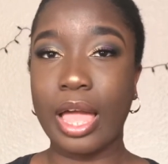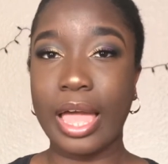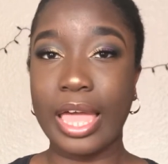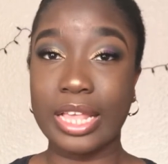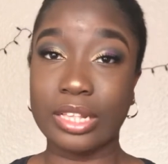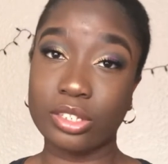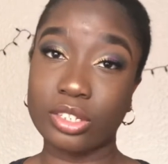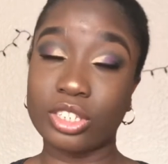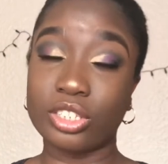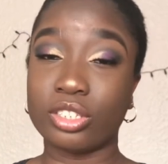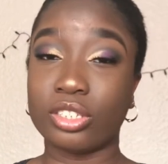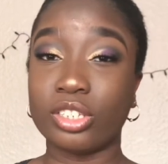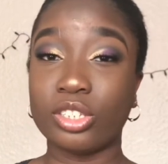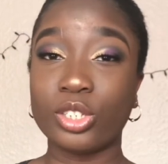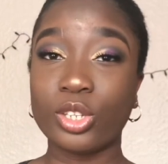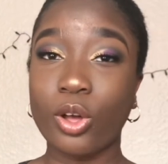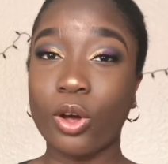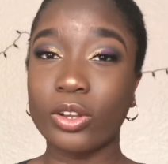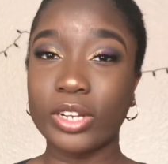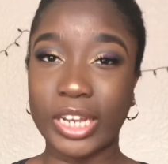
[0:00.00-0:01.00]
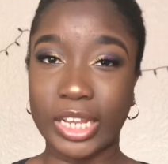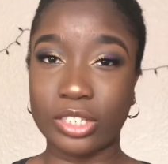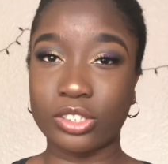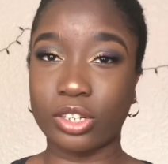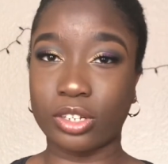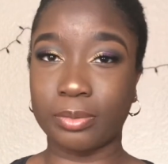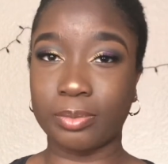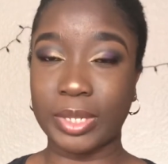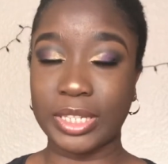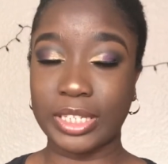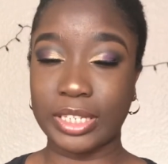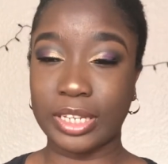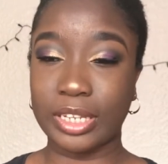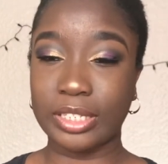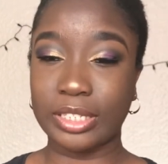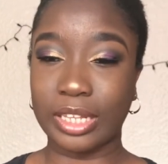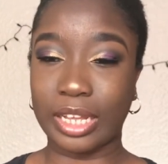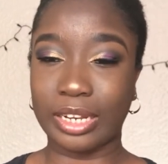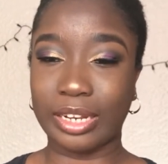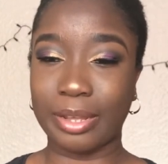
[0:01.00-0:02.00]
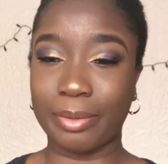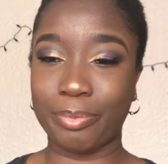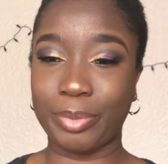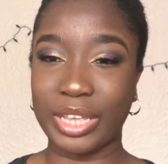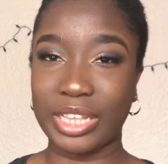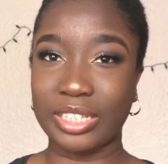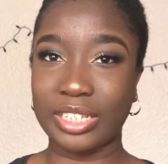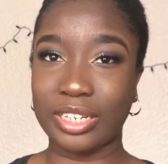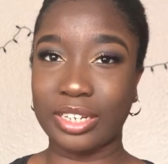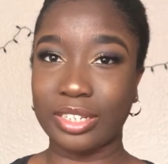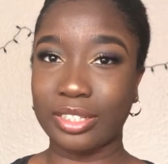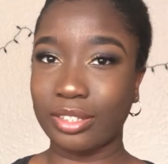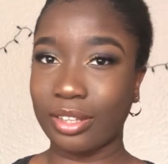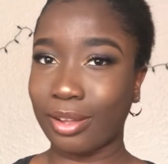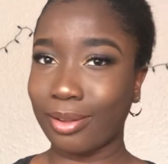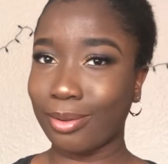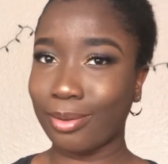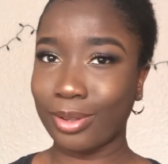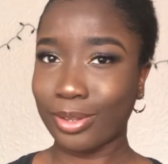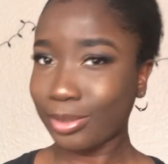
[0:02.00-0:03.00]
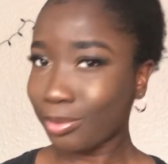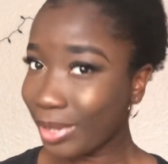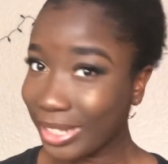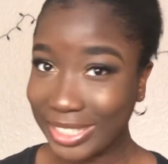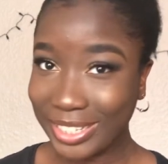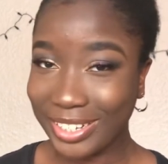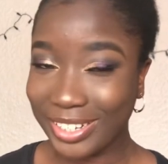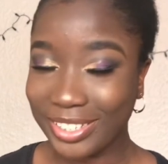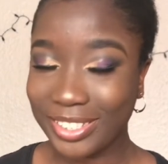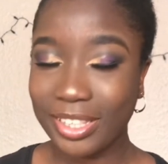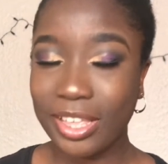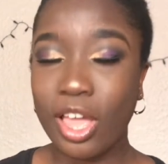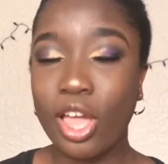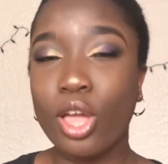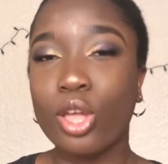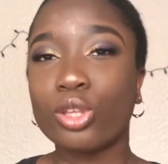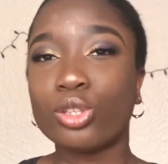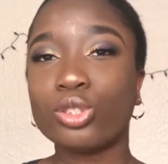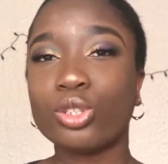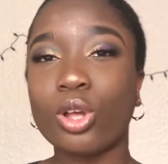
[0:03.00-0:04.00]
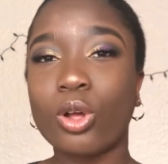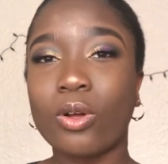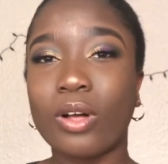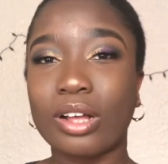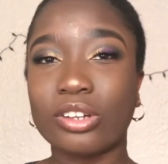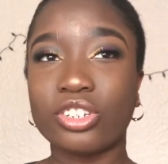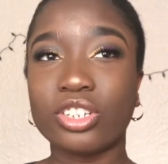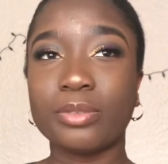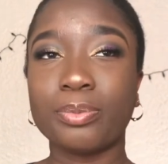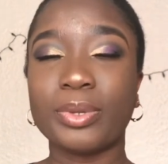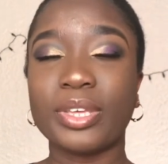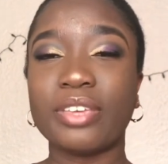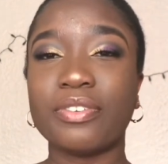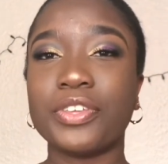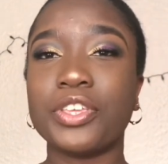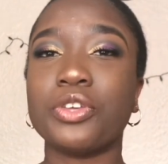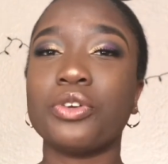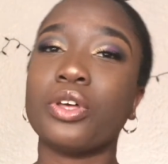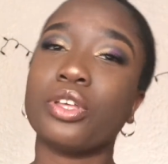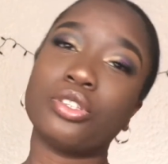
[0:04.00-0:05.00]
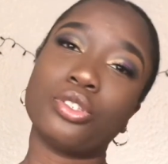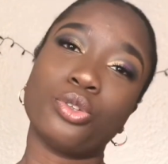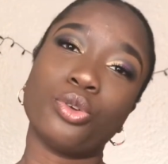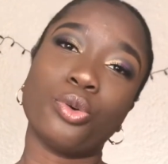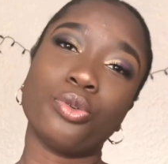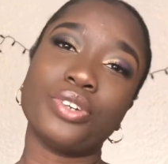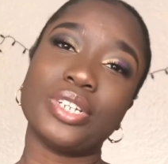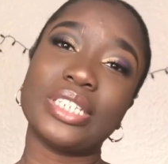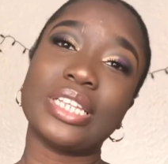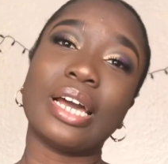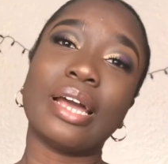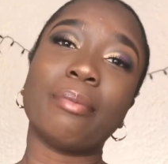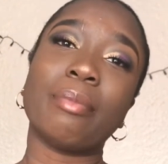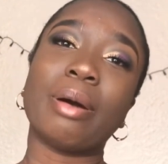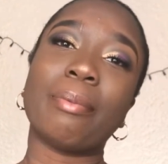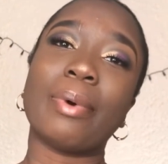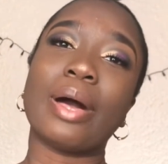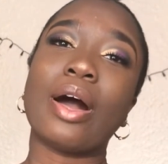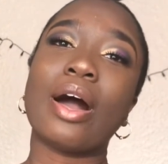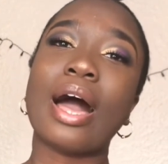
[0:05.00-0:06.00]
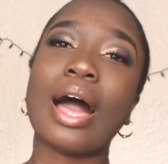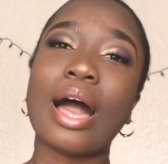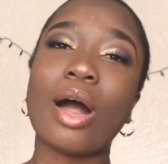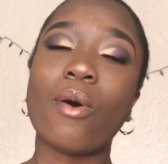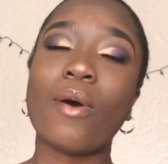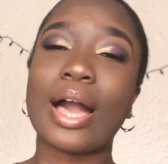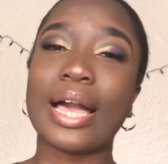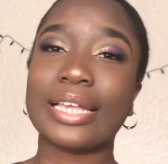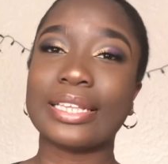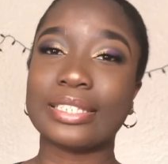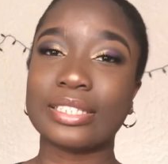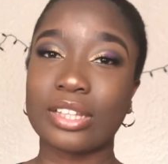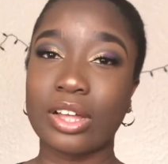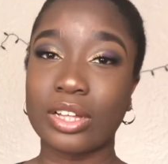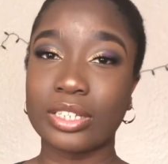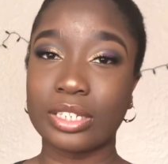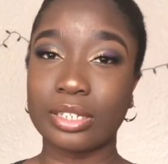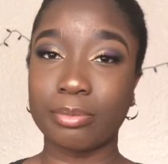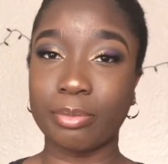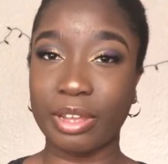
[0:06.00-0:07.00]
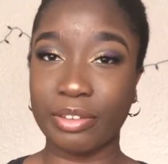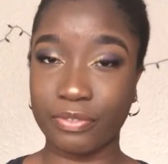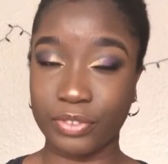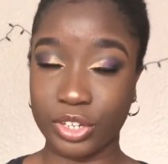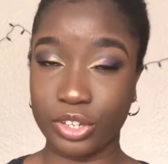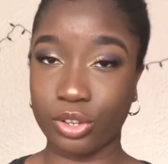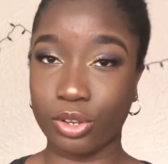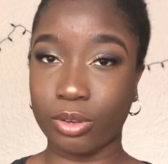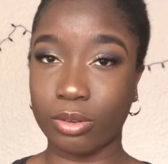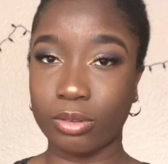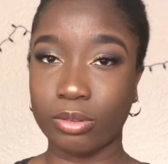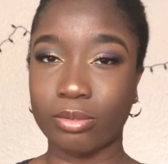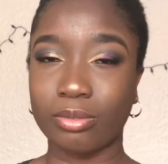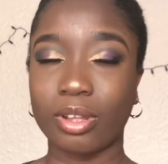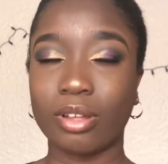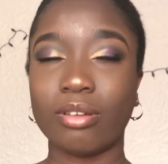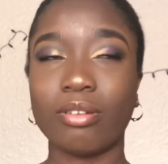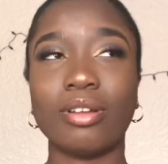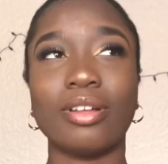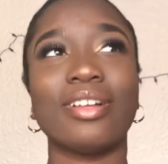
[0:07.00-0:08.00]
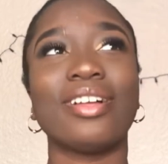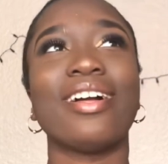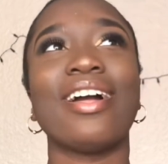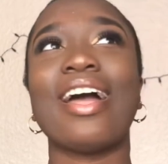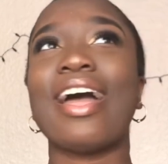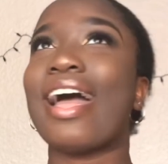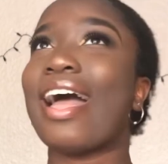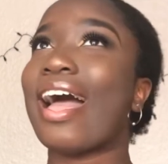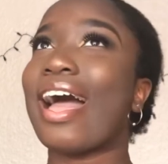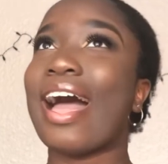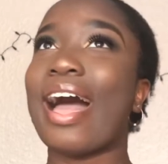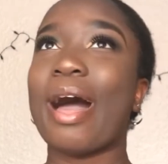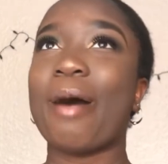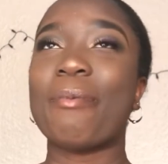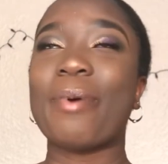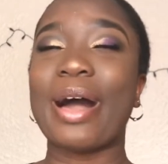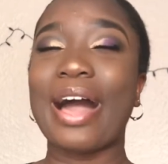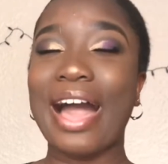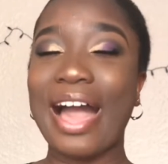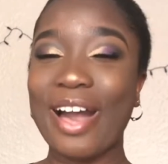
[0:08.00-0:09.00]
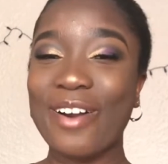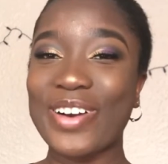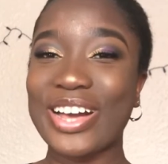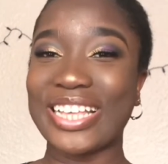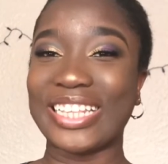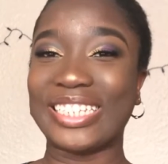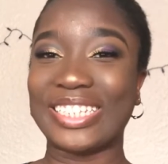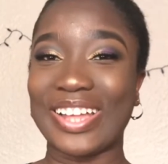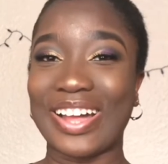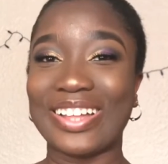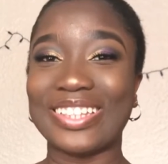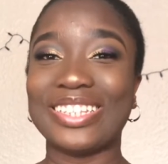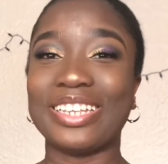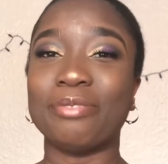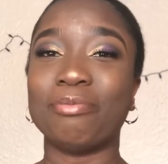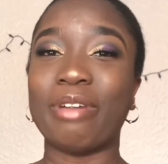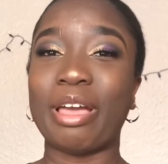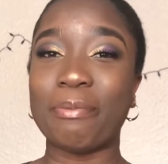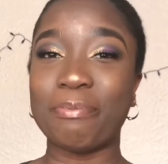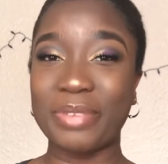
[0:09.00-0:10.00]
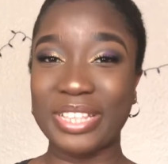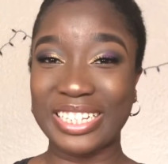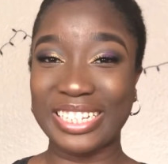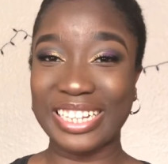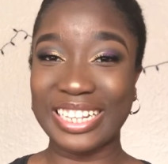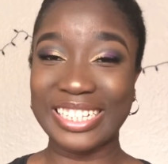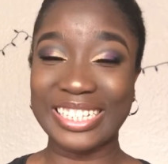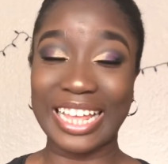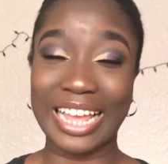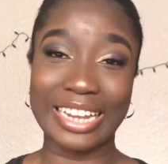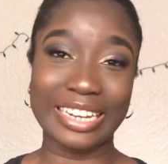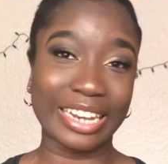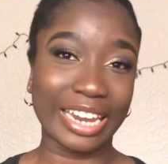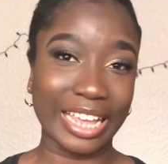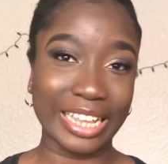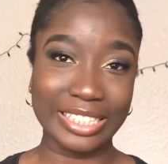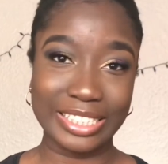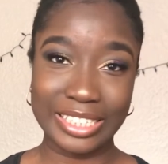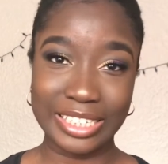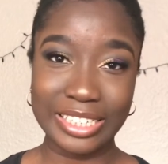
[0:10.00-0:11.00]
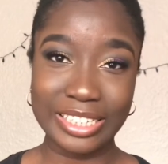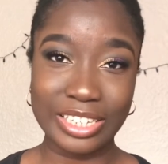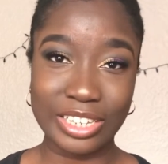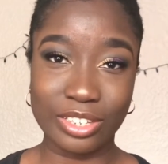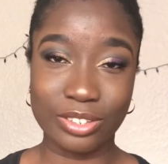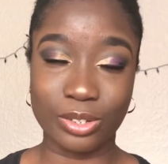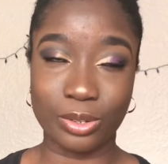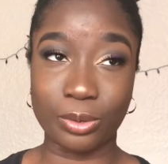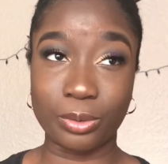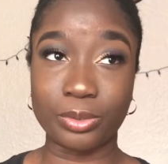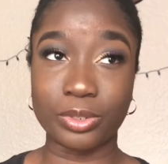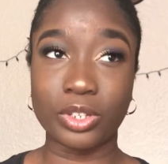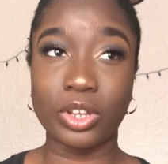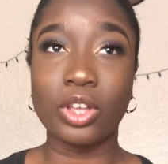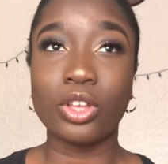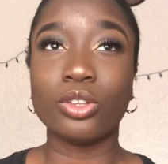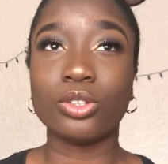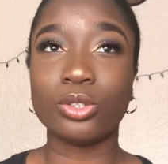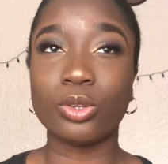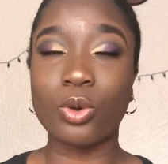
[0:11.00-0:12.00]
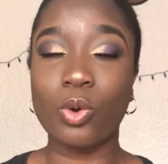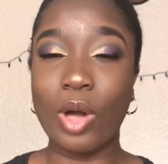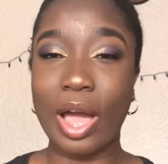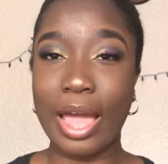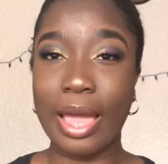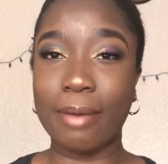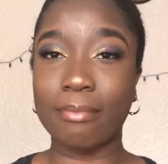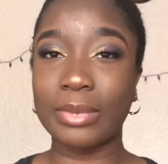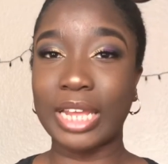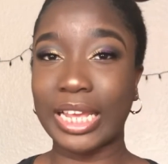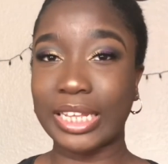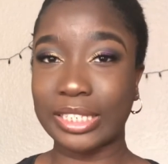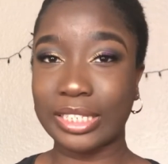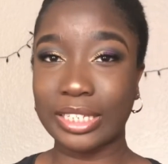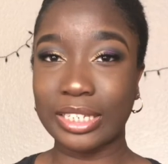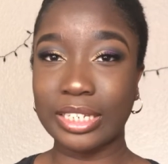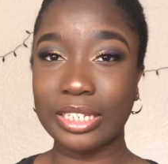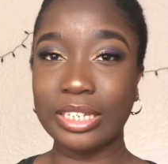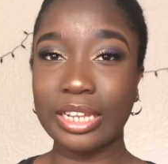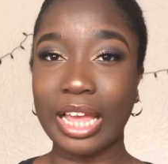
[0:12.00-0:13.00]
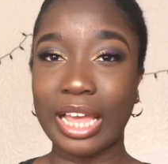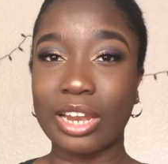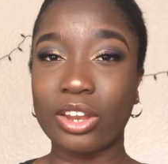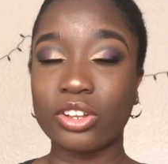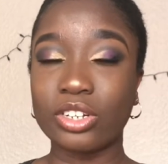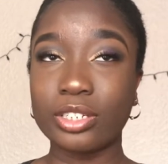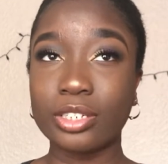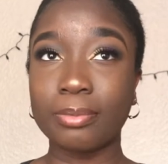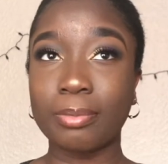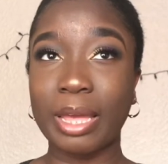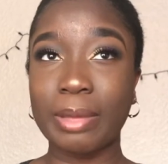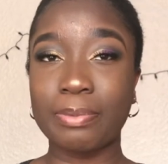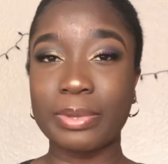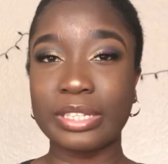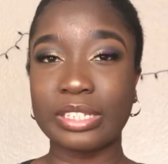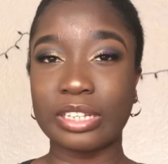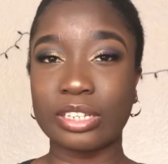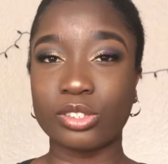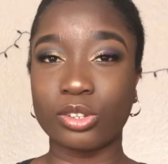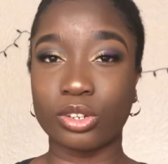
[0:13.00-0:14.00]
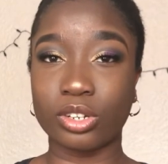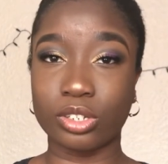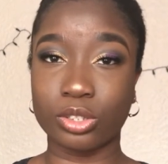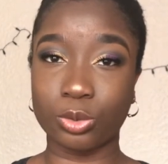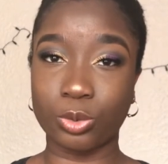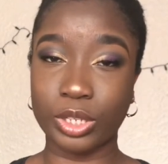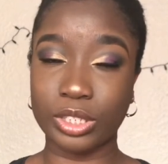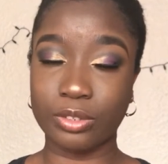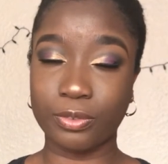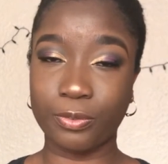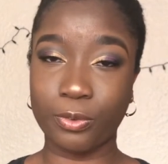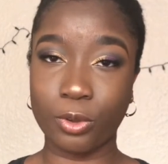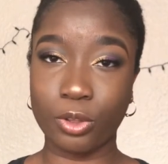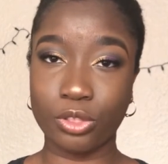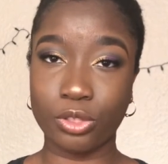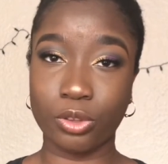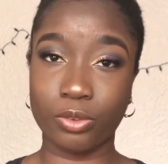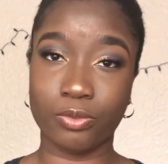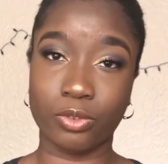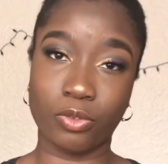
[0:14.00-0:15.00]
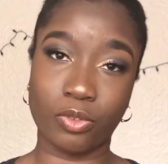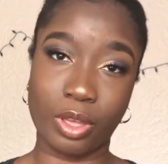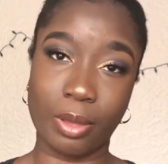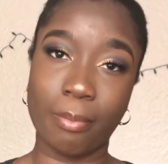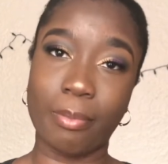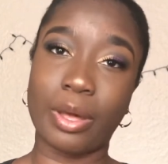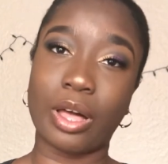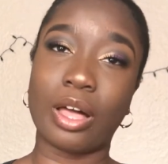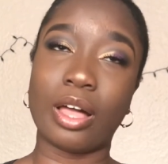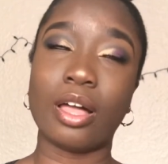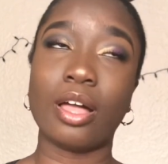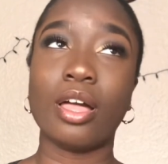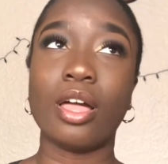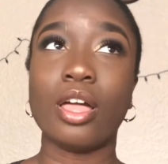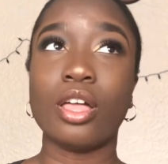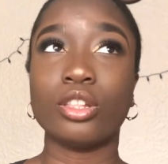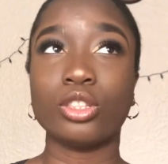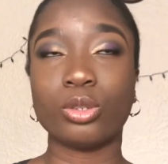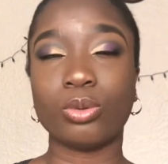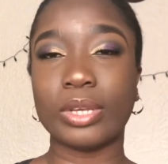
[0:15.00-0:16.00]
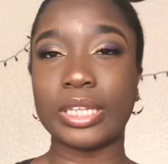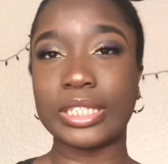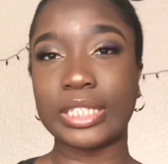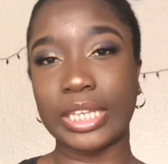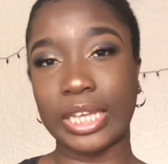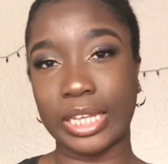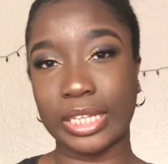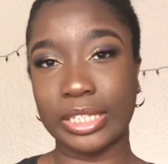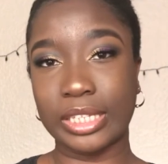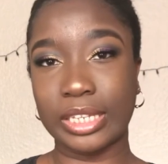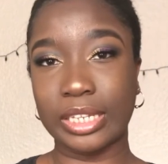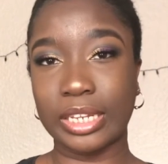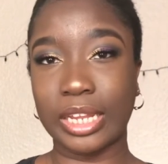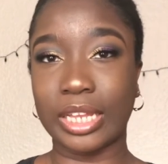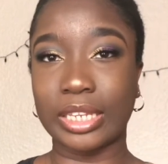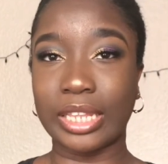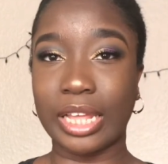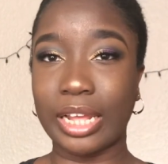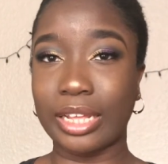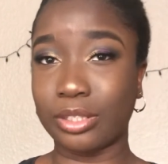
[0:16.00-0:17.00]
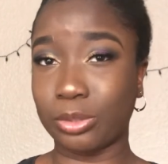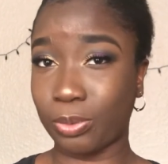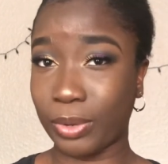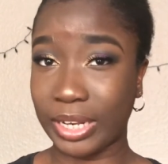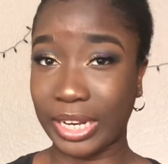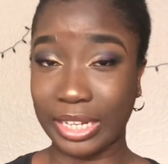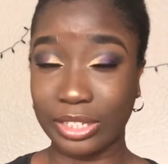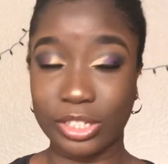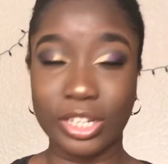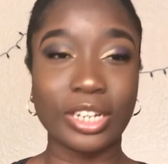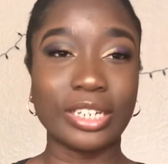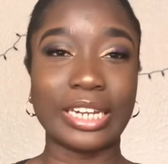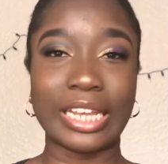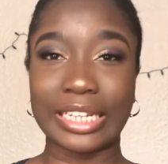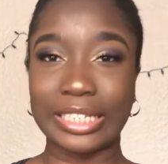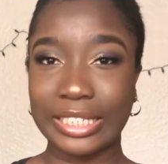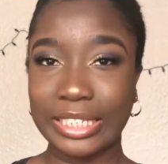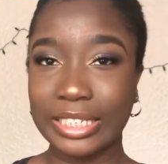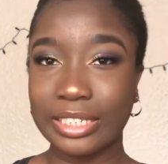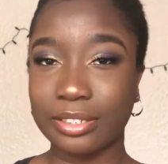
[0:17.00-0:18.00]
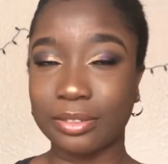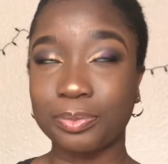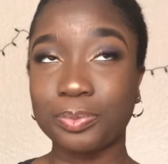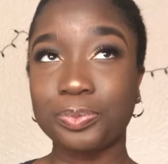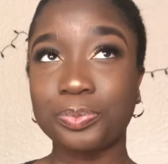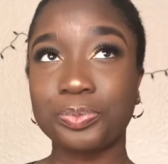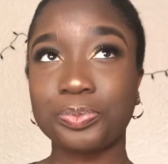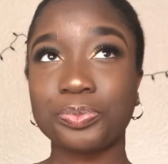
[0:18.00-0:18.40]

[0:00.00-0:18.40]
It's called S Cosmetics, and I basically sell cosmetics. So I'll just be giving you a story time about how I started my video about how I started my business at 19 years old. So I am 19. I launched my business on the 24th of November 2018, and that is when I turned 19.